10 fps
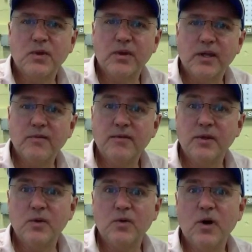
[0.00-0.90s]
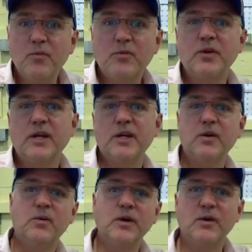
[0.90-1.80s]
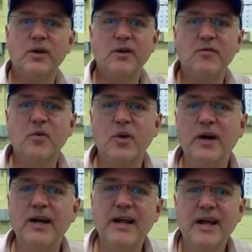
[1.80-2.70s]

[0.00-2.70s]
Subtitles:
will give you hopefully what you're looking for,